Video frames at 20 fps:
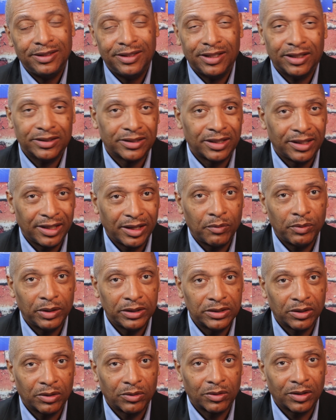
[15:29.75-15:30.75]
does
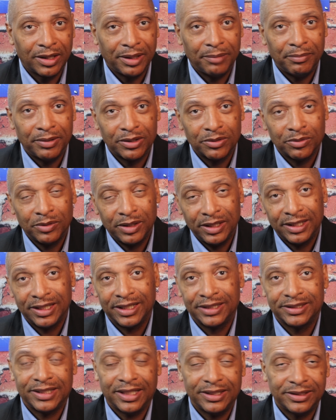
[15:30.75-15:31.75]
liquids only between,
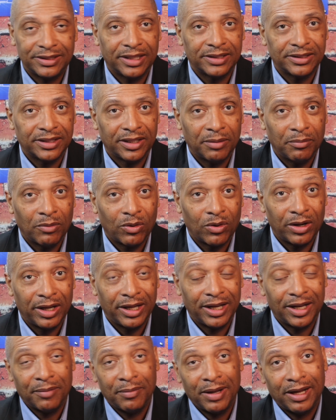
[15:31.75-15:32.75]
let's say, 6 in the
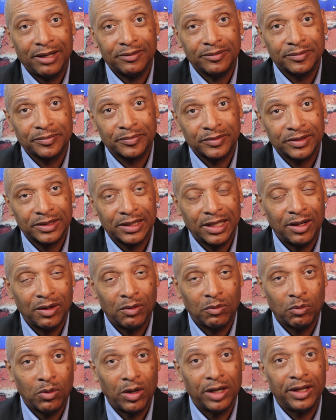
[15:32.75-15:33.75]
morning and about
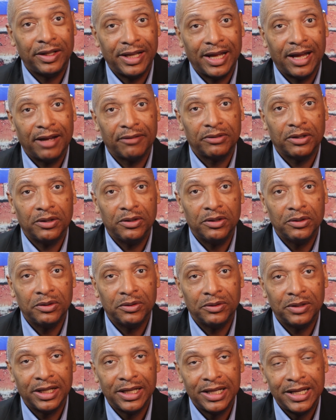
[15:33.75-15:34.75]
1 in the
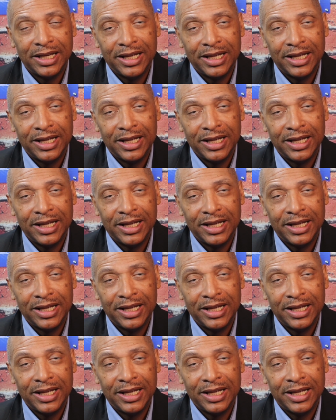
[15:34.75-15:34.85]
afternoon.